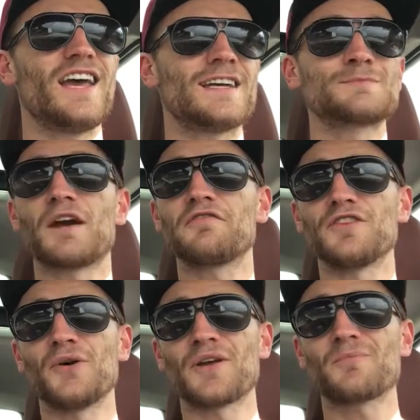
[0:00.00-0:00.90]
is my
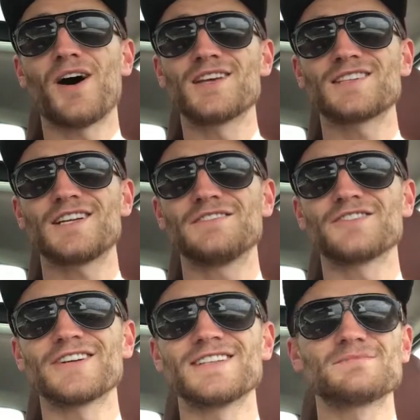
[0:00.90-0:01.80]
floating positive,
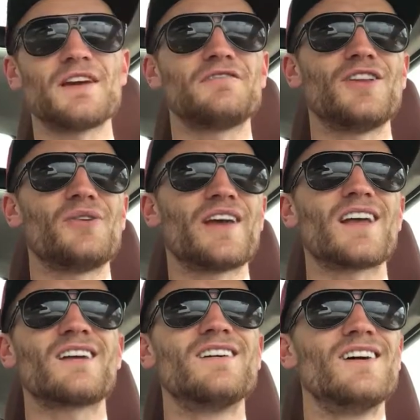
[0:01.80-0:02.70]
or is my floating